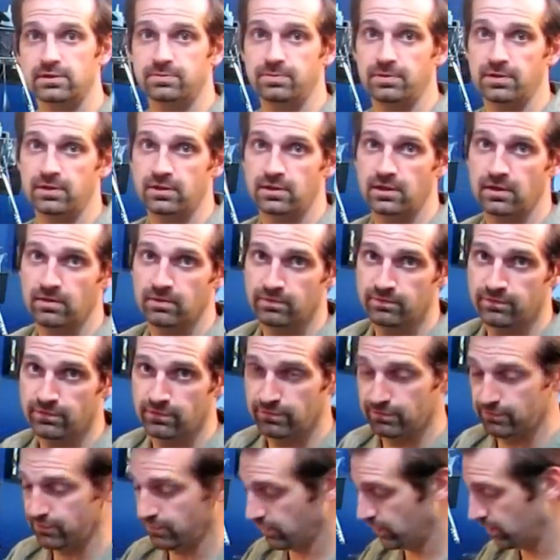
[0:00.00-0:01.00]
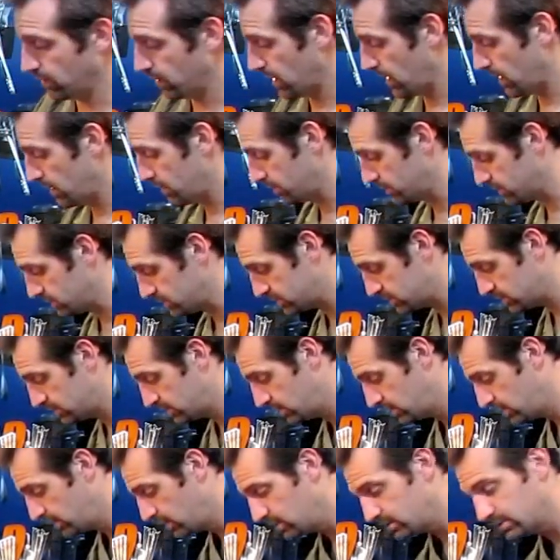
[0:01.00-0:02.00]
has been in the oven for 4 hours.
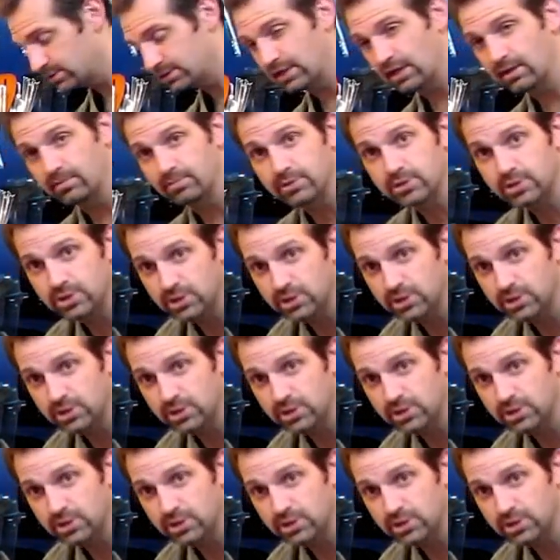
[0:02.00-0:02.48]
It's time to